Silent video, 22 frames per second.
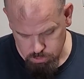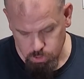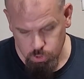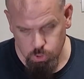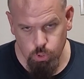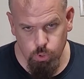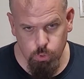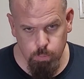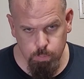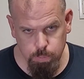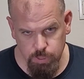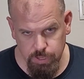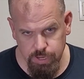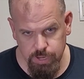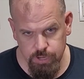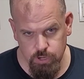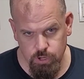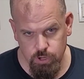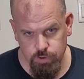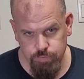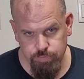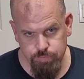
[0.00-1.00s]
whole plate
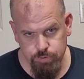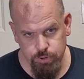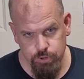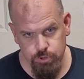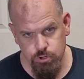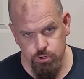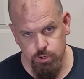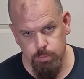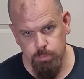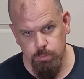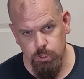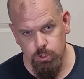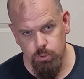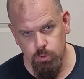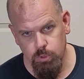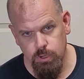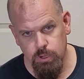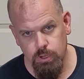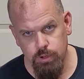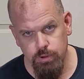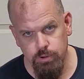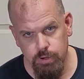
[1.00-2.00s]
off for your tremolo
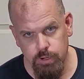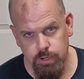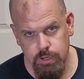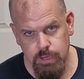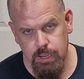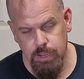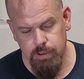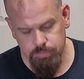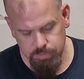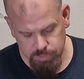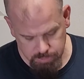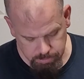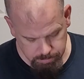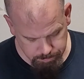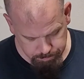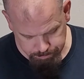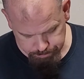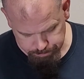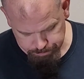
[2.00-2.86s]
cavity,